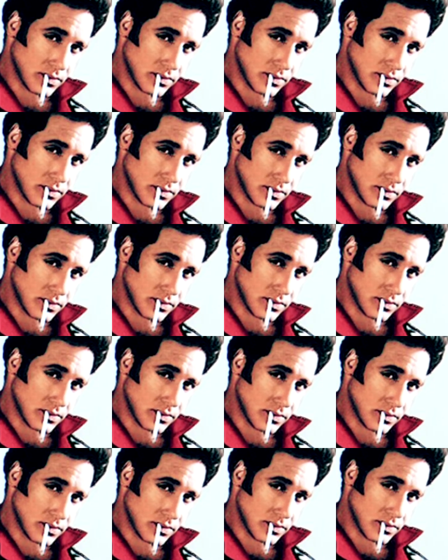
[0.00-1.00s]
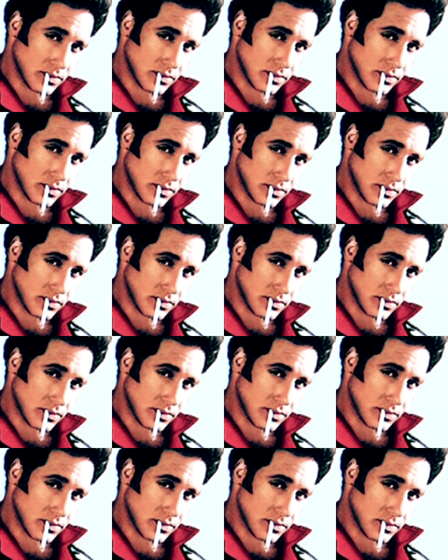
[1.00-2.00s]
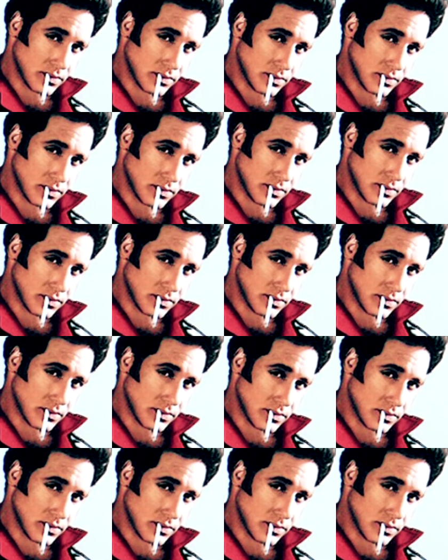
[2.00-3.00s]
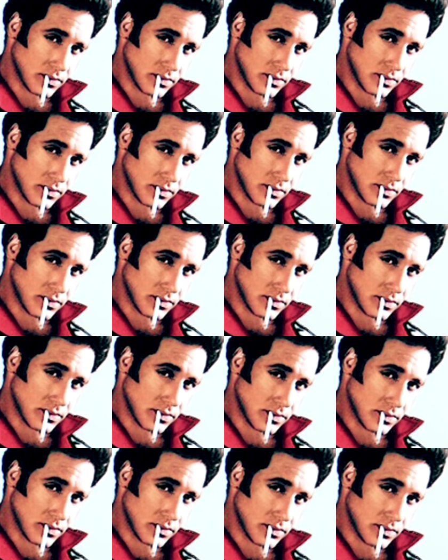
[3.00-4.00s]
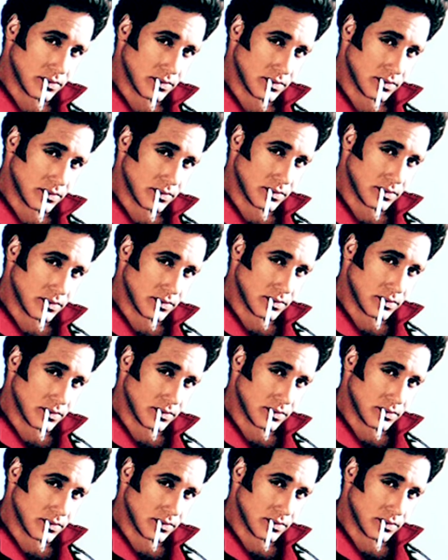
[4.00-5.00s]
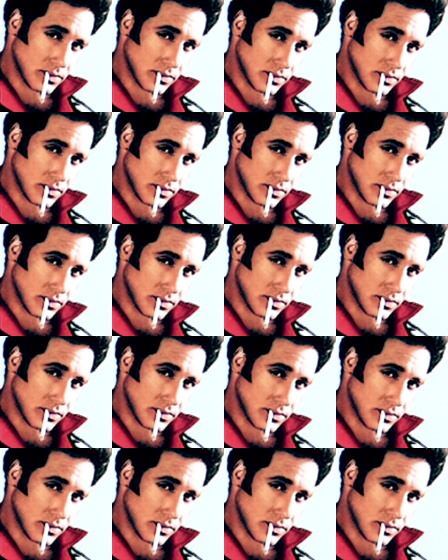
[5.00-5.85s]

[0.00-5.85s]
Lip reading: The person shown says nothing.